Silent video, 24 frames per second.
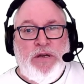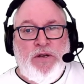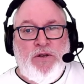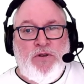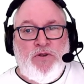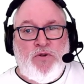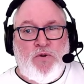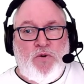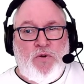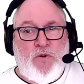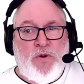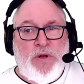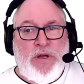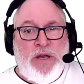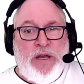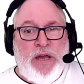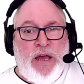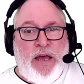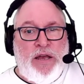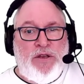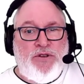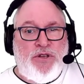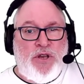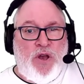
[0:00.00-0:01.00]
So
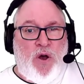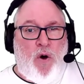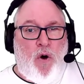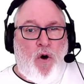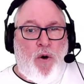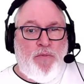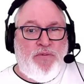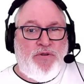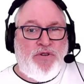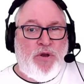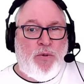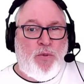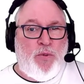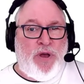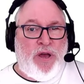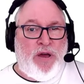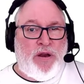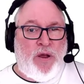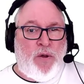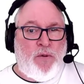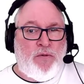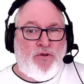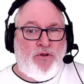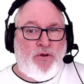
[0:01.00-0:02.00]
it's the opposite way
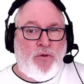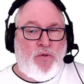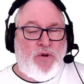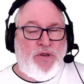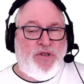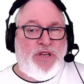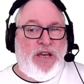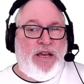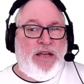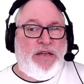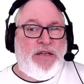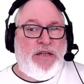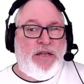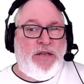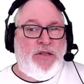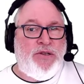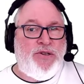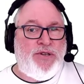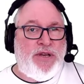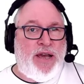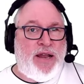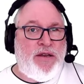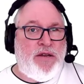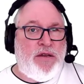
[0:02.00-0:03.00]
around. So what's 18
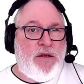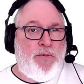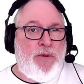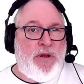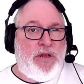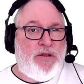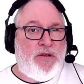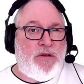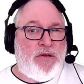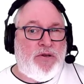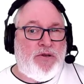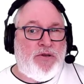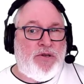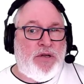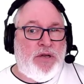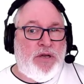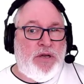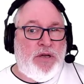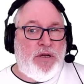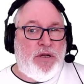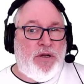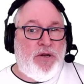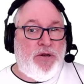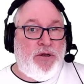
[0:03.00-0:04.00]
centimetres
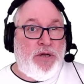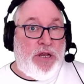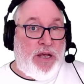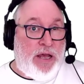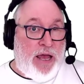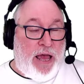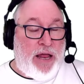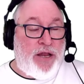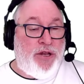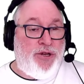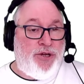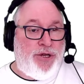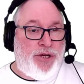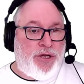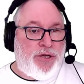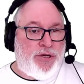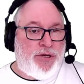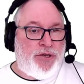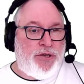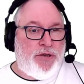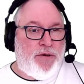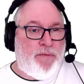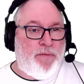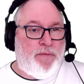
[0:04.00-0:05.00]
to
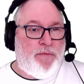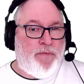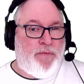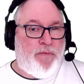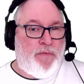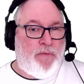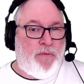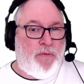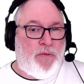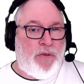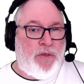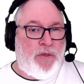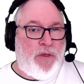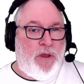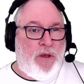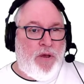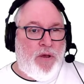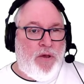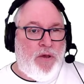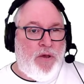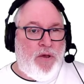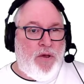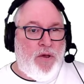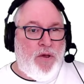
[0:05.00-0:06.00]
inches?
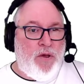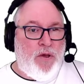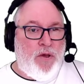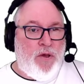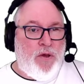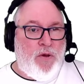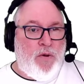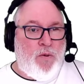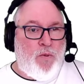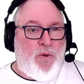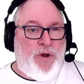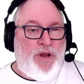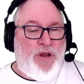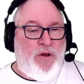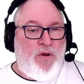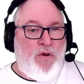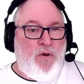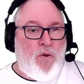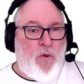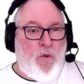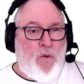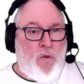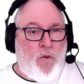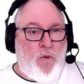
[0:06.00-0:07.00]
We
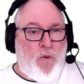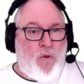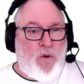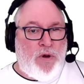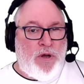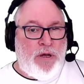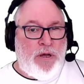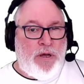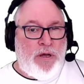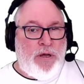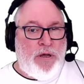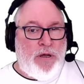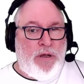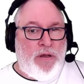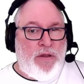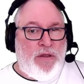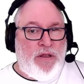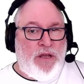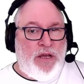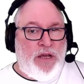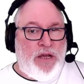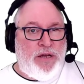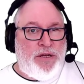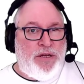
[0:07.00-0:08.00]
know
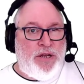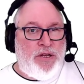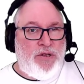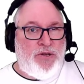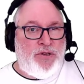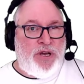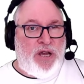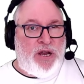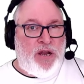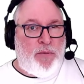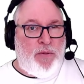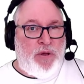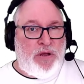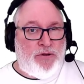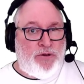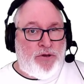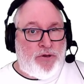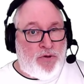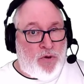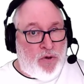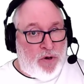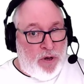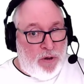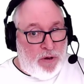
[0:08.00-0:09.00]
the 18 centimetres
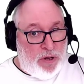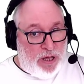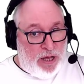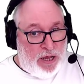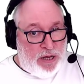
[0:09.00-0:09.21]
is going to,